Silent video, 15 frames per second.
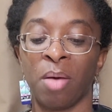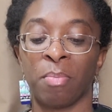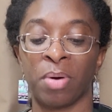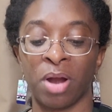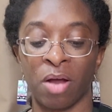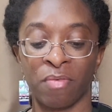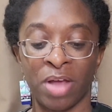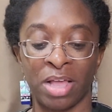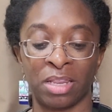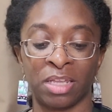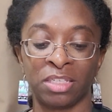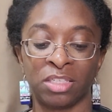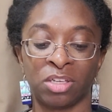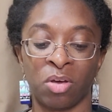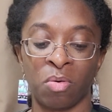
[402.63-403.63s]
But all right,
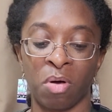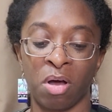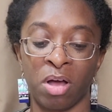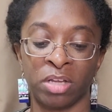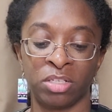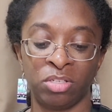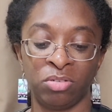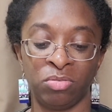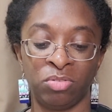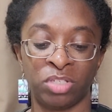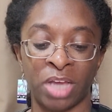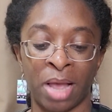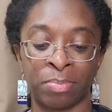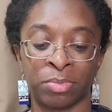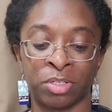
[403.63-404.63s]
let's go on to
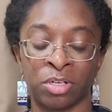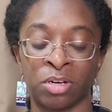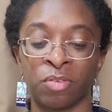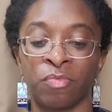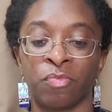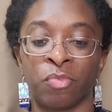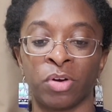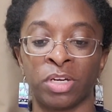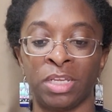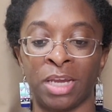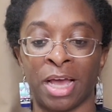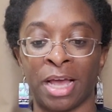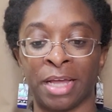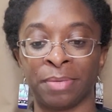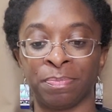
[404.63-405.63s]
chapter
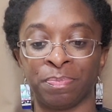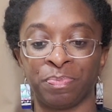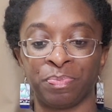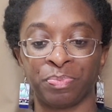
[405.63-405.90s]
49.